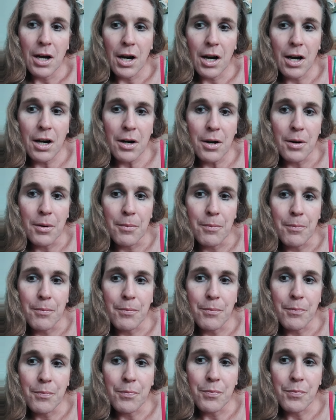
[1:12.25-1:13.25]

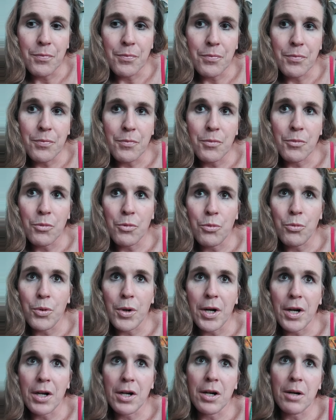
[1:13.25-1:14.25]
Um,
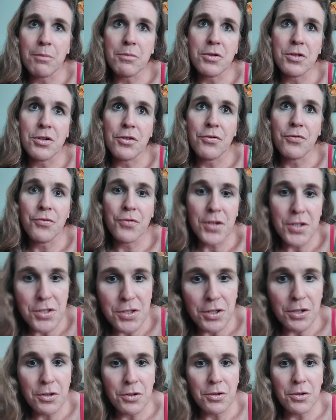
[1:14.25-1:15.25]
when it comes to
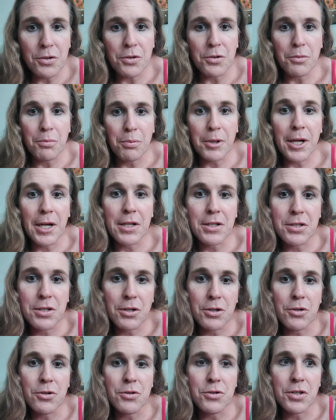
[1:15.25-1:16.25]
physical
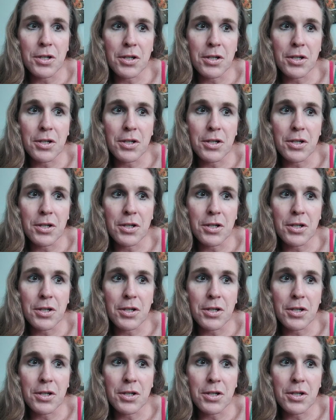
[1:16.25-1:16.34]
plateaus,